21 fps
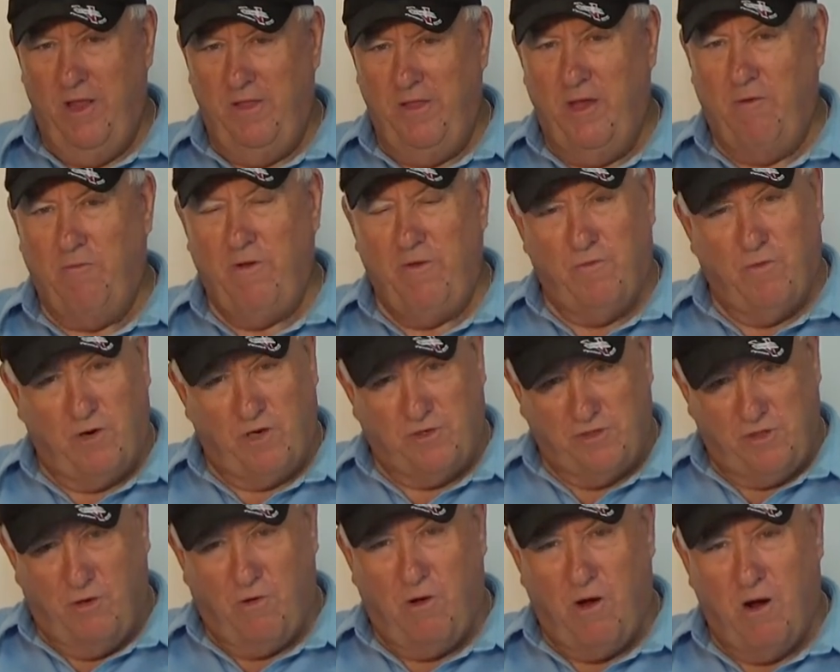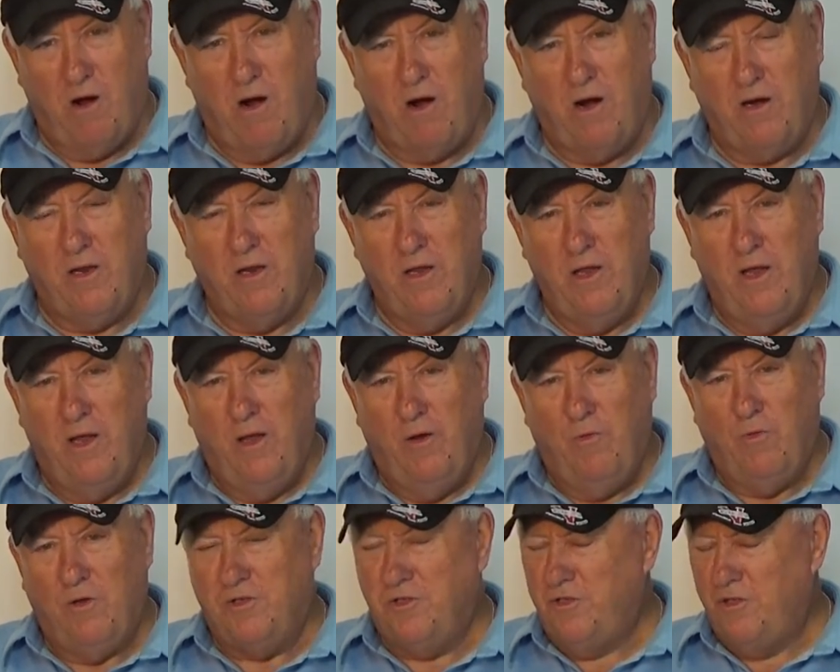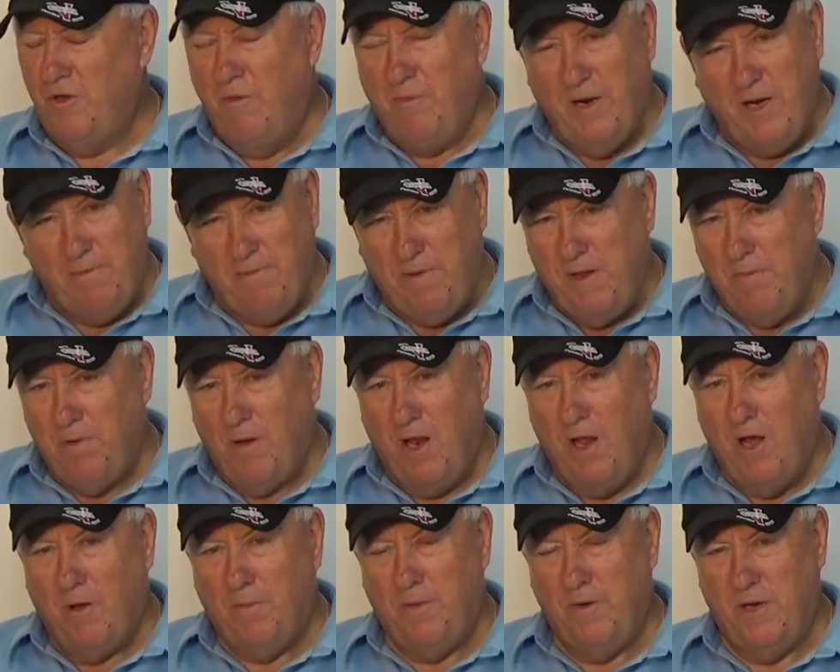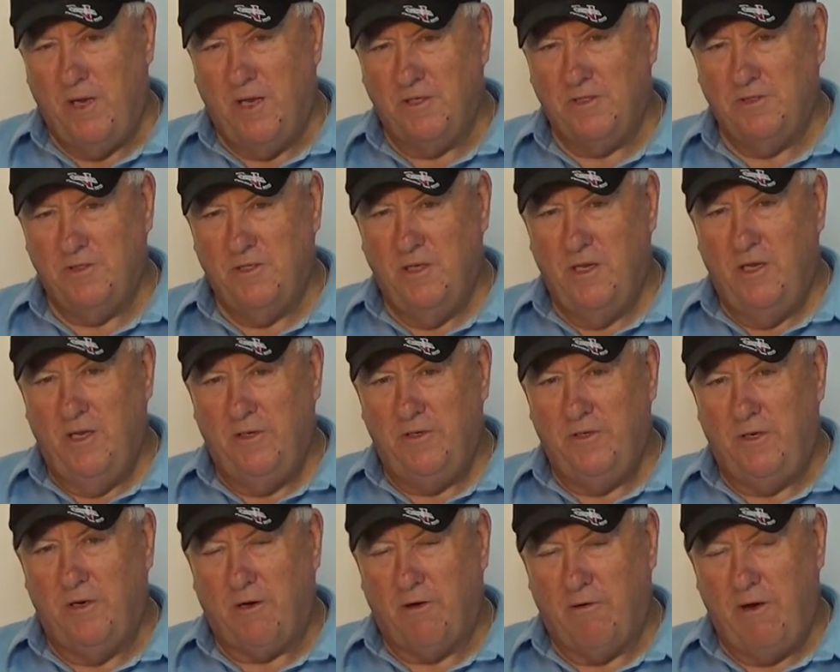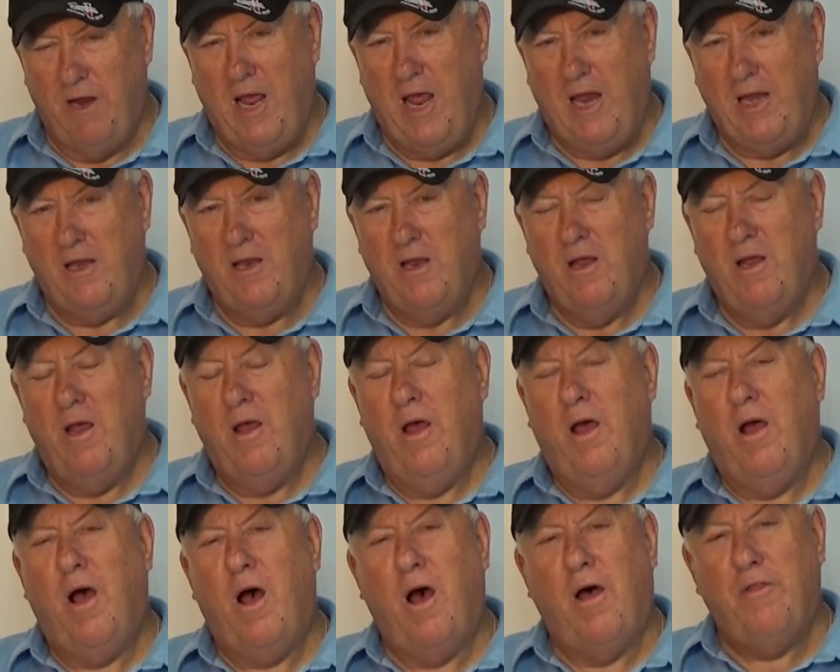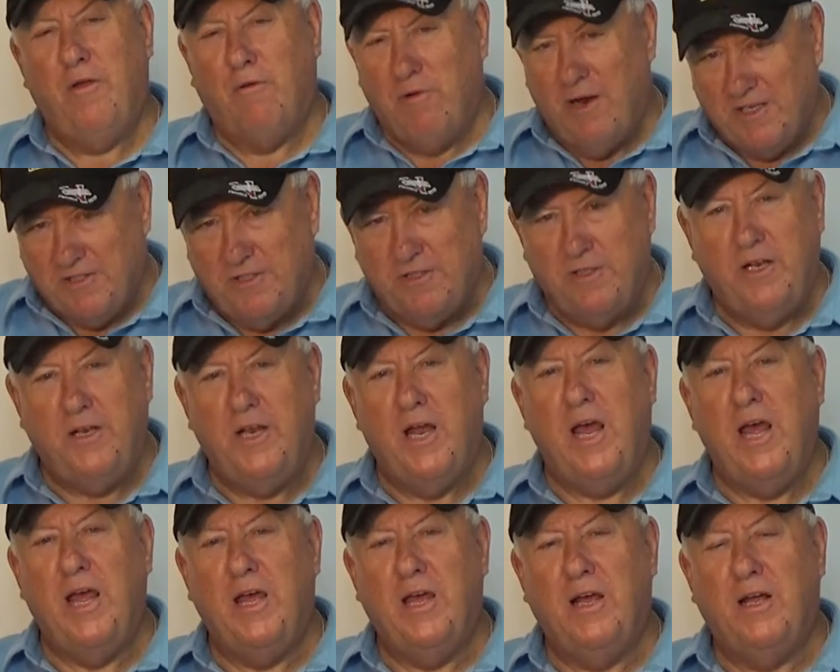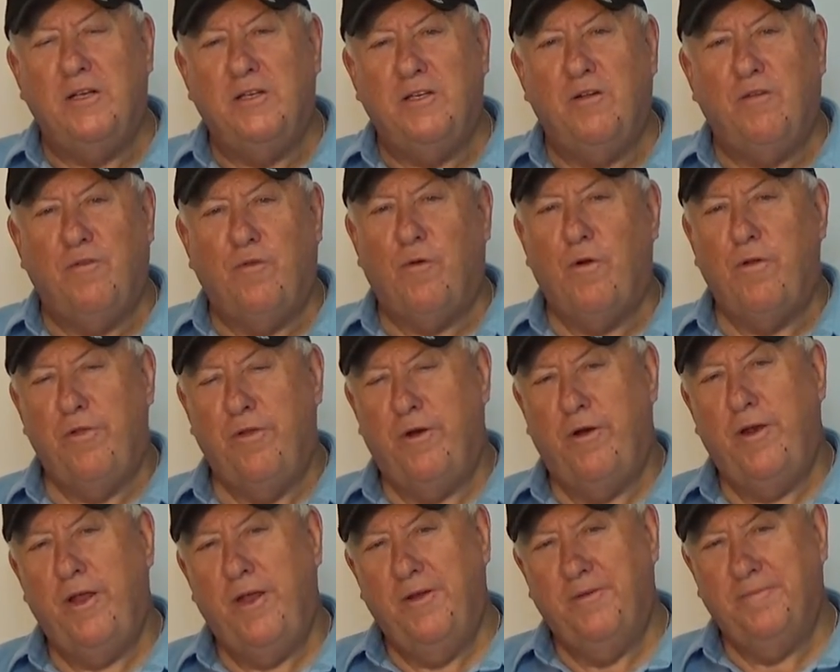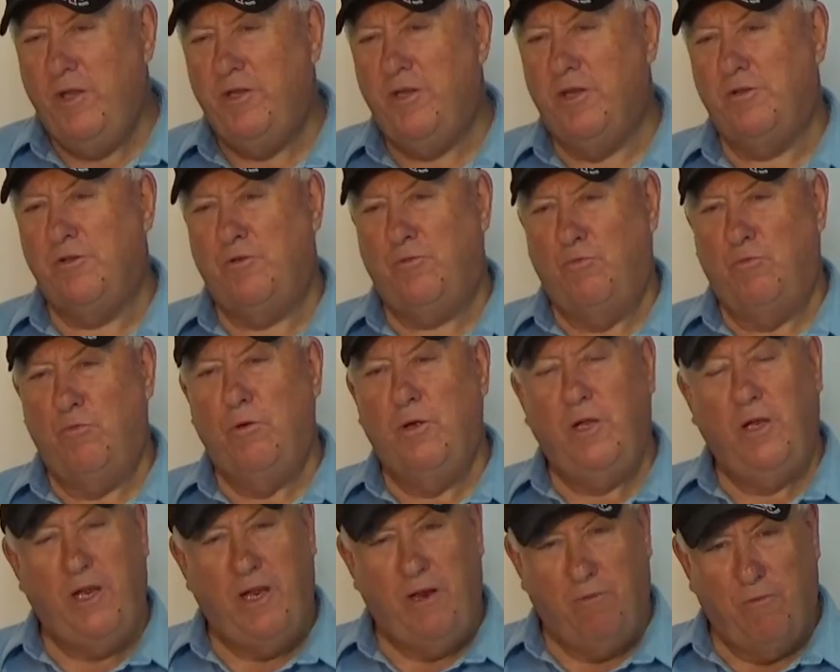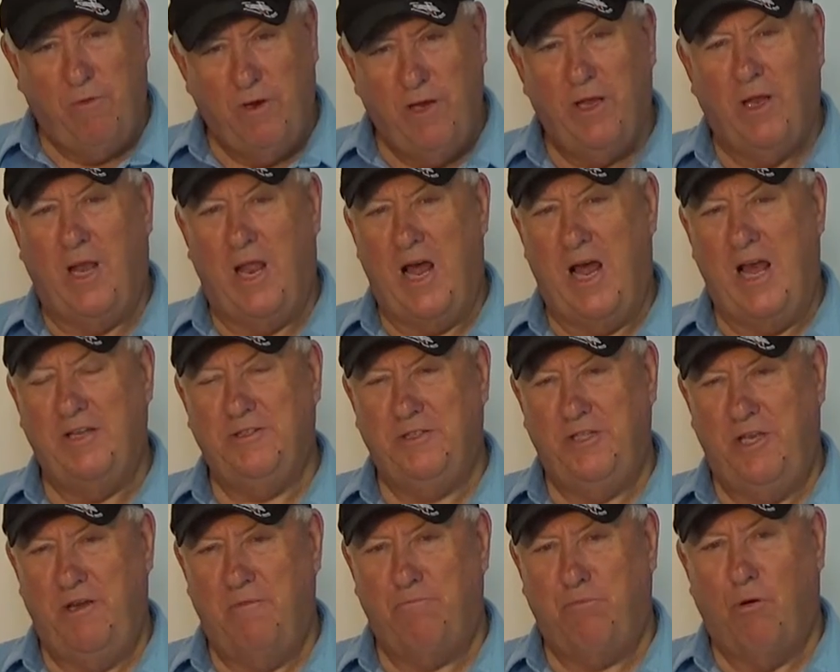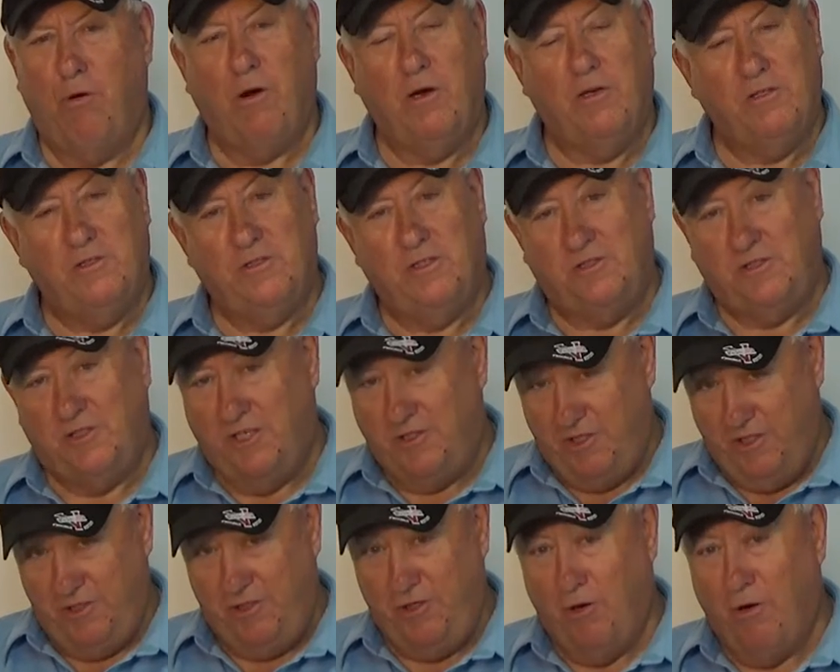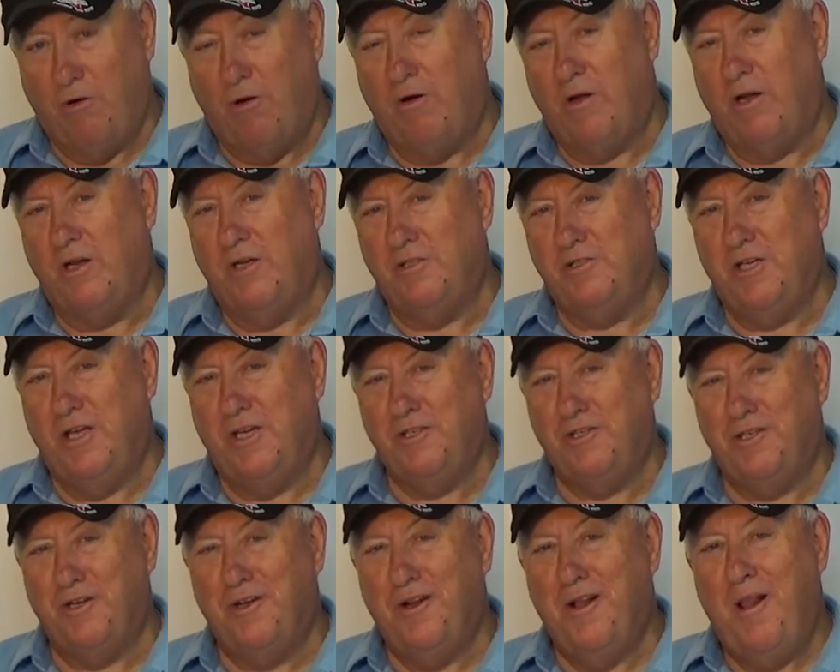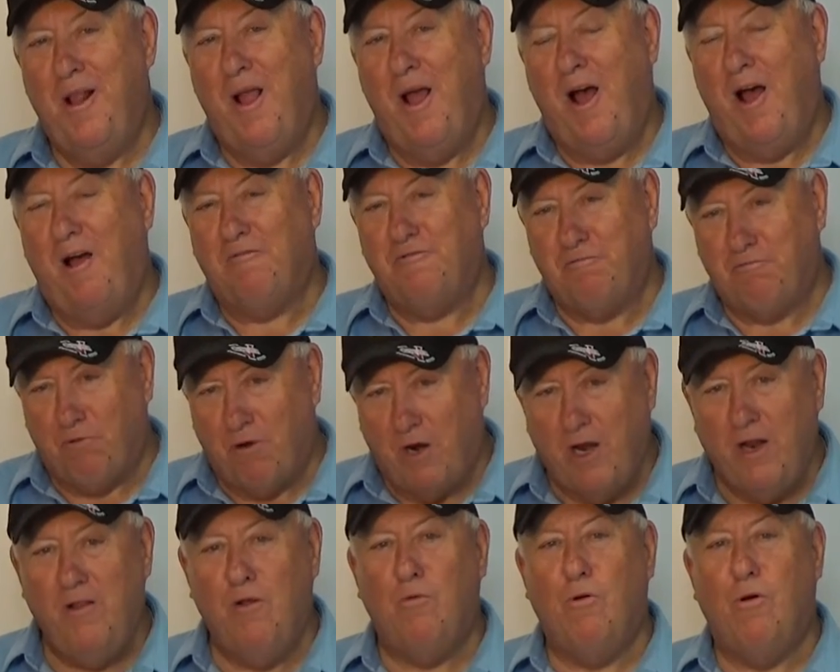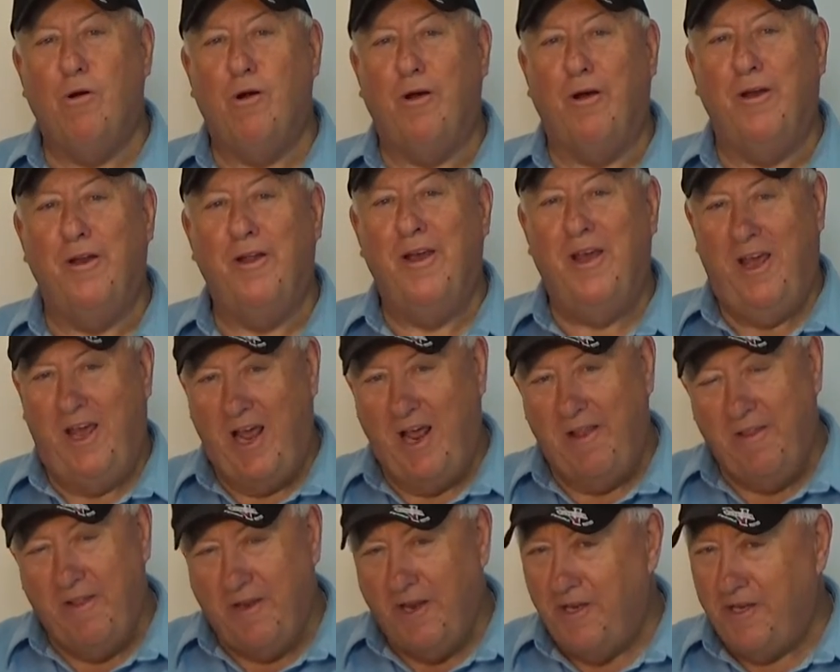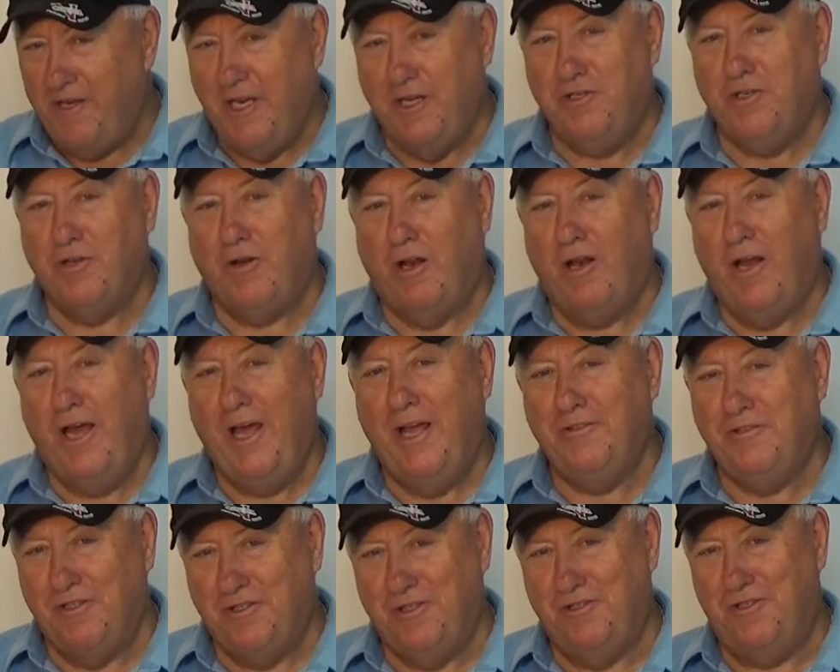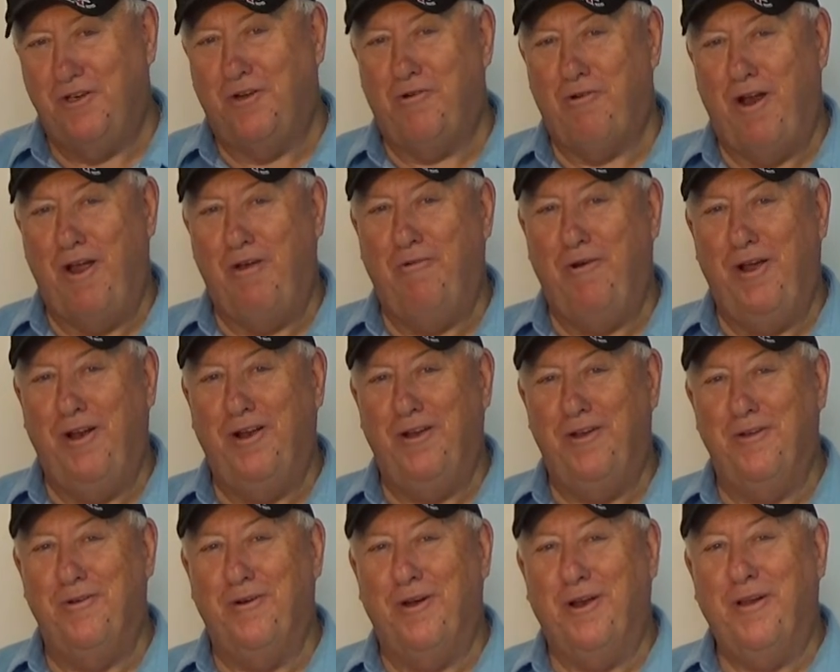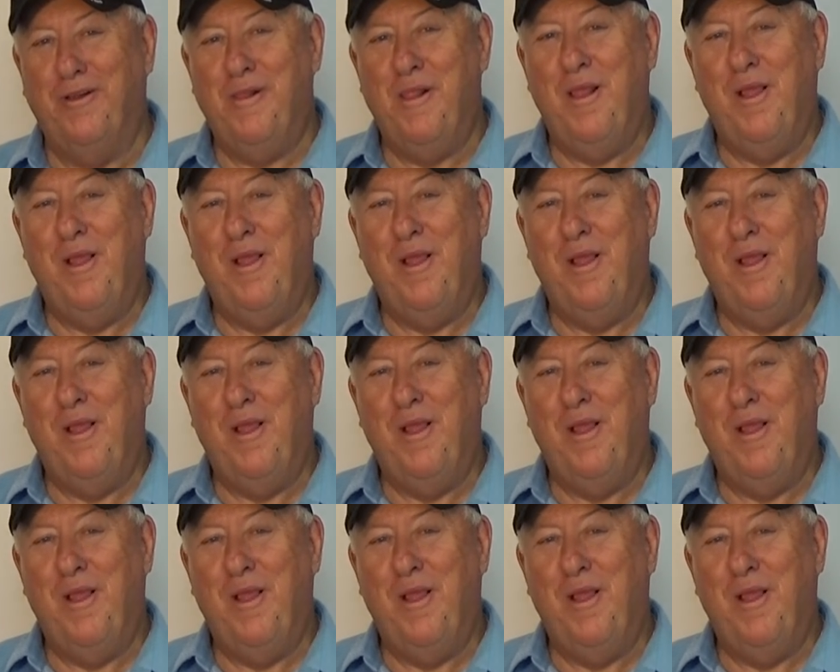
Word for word: that we've worked so hard with so many people helping us to create uh, the rest of the day until 4.30. You just really realize the importance, such as your organization, of spreading the word. And in the digital age, this is a great way to do it.